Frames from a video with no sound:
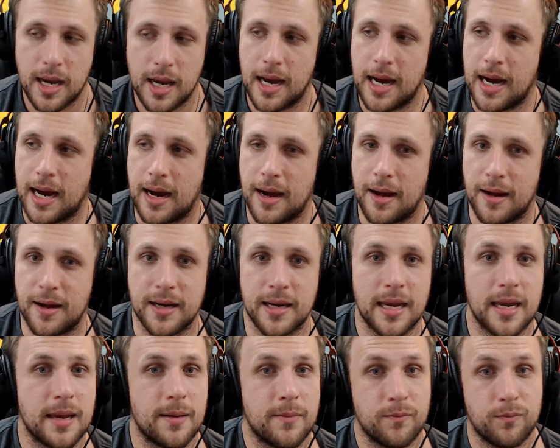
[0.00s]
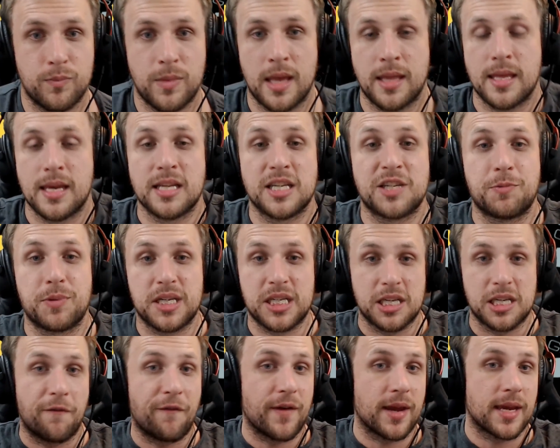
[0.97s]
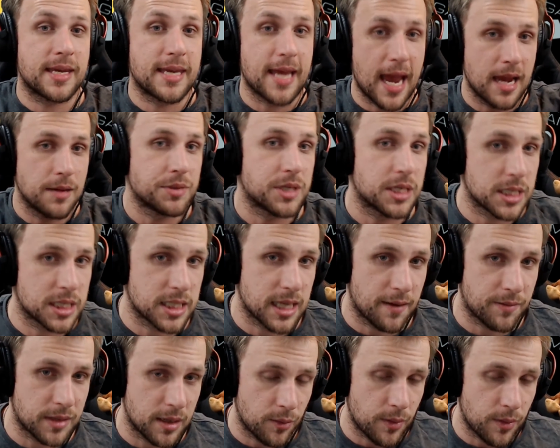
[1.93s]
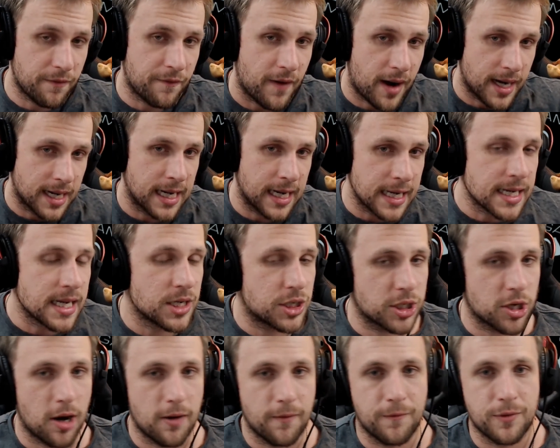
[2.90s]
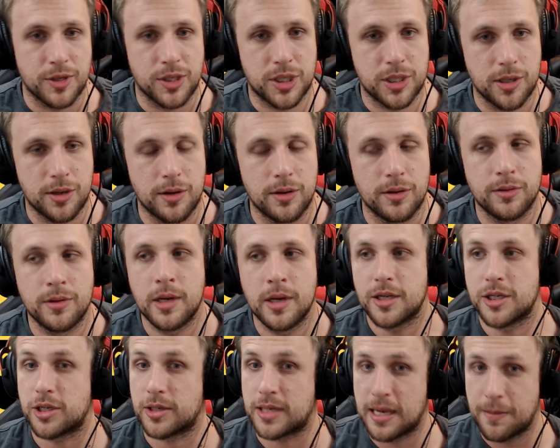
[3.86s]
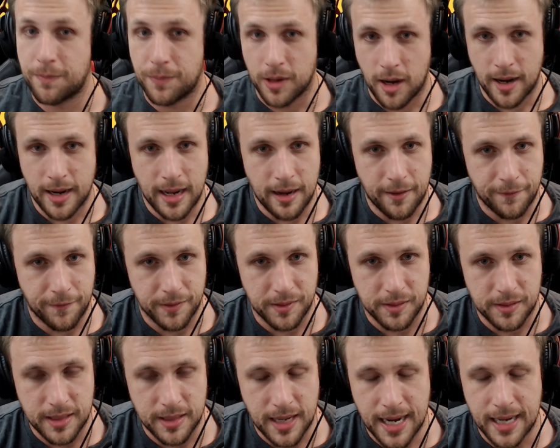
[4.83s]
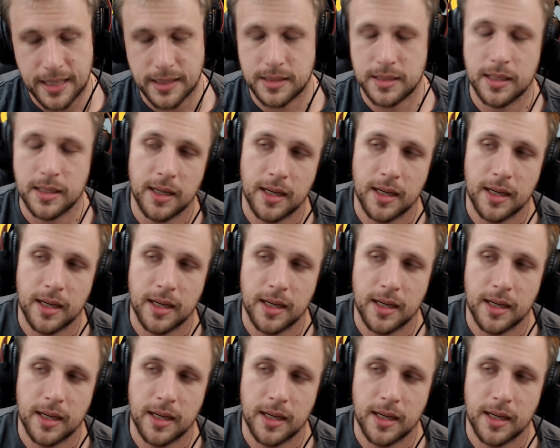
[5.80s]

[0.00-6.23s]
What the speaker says: And then specific games and stuff that we find in each conference too. So keep an eye out for that.